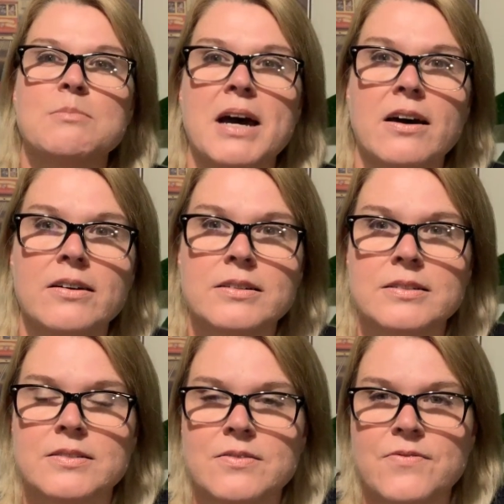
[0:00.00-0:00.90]
about
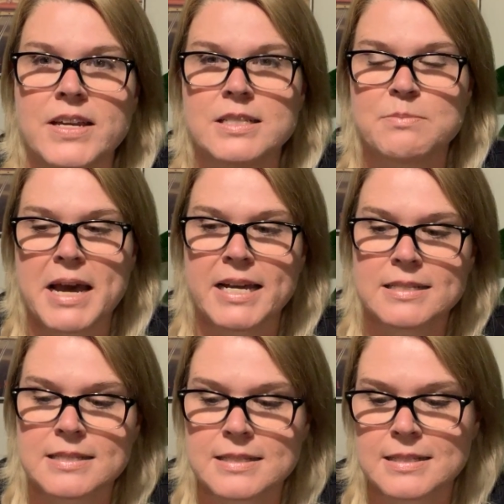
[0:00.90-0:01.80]
face
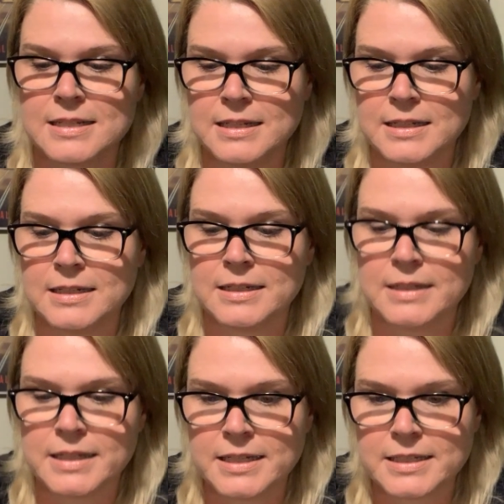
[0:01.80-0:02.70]
masks
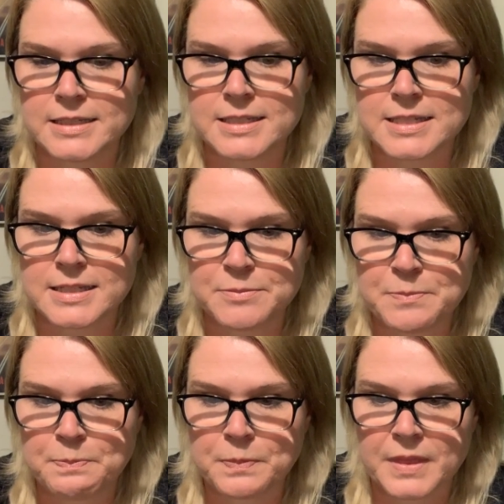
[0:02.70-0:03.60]
is
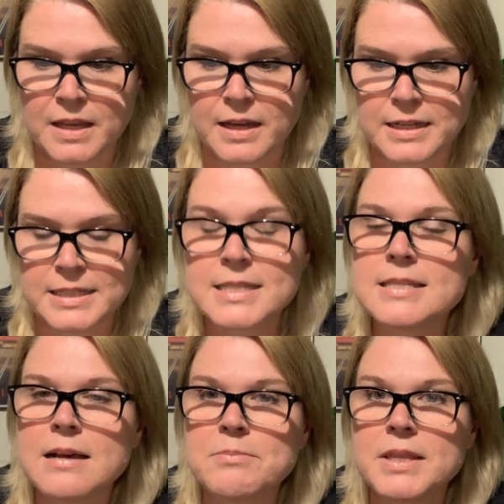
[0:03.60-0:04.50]
uh, it's
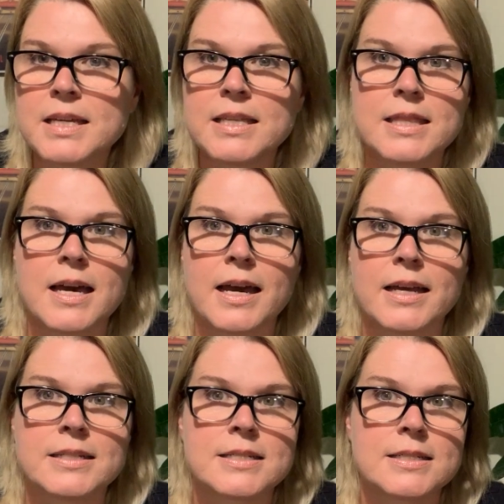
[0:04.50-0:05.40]
something
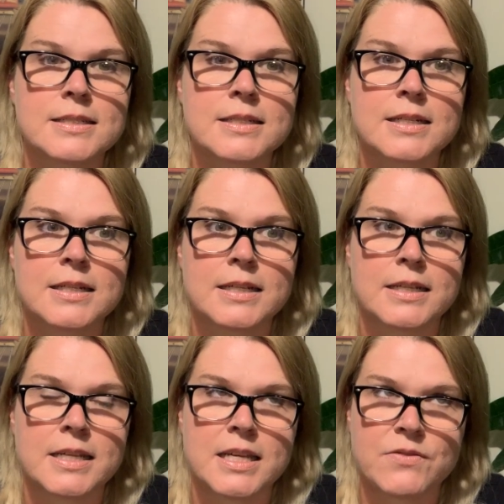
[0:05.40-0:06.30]
that
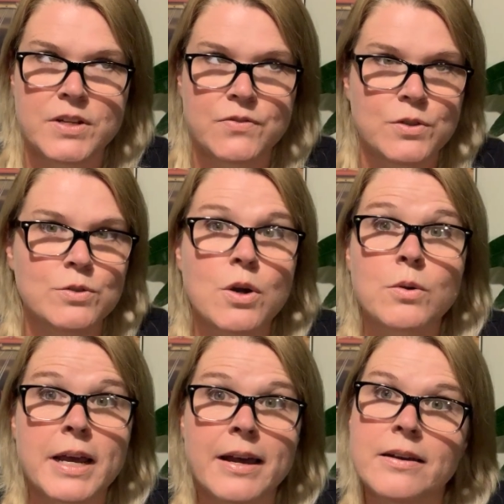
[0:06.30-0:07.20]
even if you
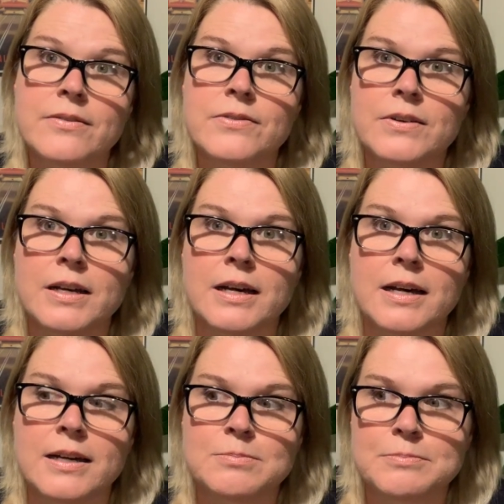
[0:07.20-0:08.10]
don't have
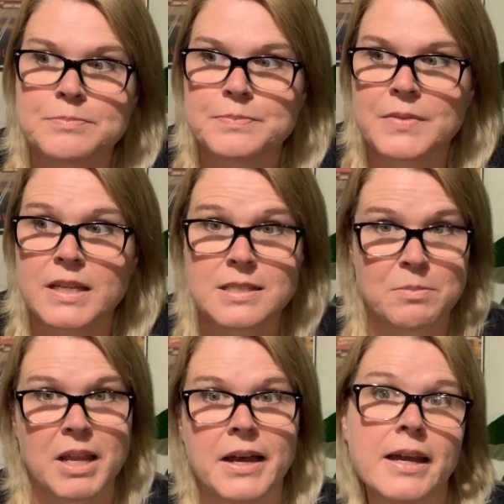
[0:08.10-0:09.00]
um, a
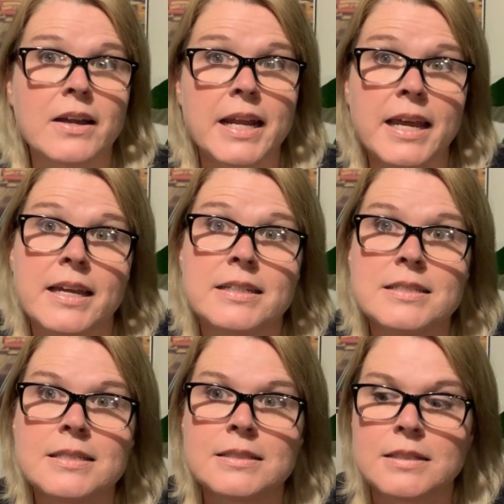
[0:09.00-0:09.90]
supply on
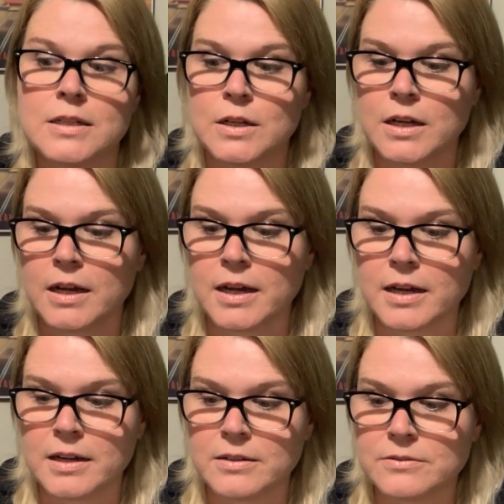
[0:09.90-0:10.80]
hand
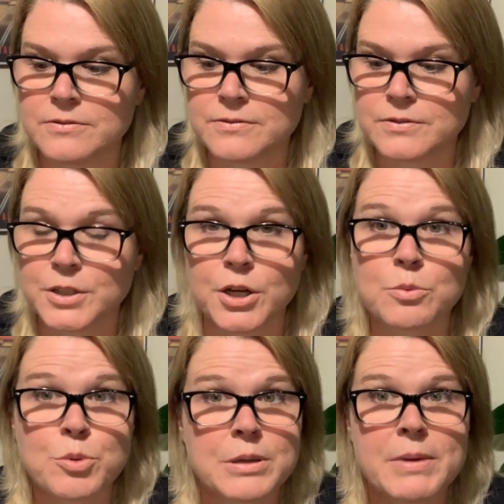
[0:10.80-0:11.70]
of, you
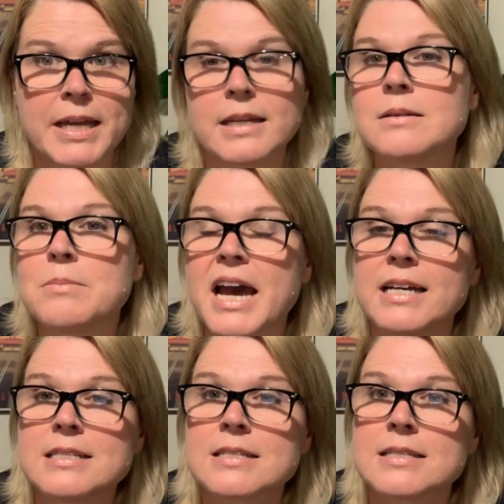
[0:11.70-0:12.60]
know, pre-made
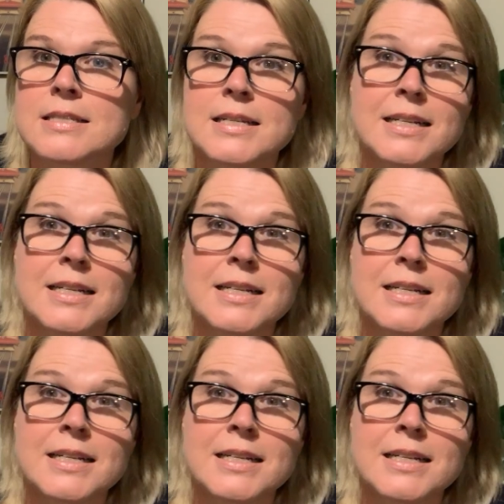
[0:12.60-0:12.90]
masks,